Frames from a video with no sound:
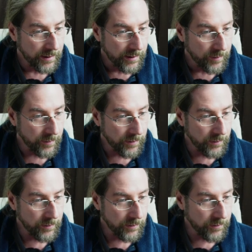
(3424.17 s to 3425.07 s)

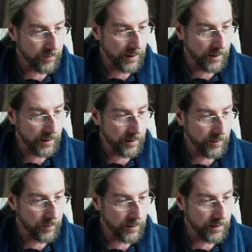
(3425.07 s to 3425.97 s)
who's writing in a
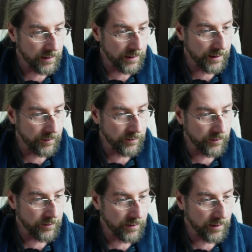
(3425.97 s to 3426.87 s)
weird
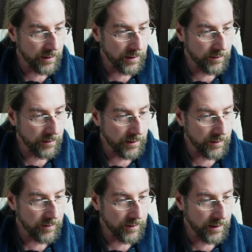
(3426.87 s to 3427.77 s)
language that I don't
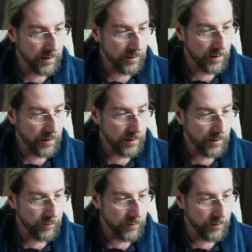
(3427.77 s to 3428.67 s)
understand?
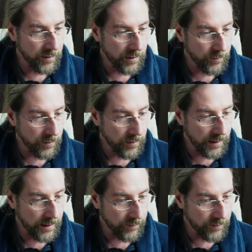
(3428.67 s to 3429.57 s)
If you do that more, I
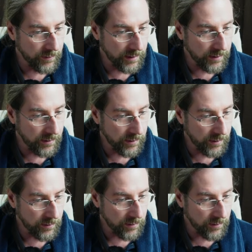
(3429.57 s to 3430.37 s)
have to let you go.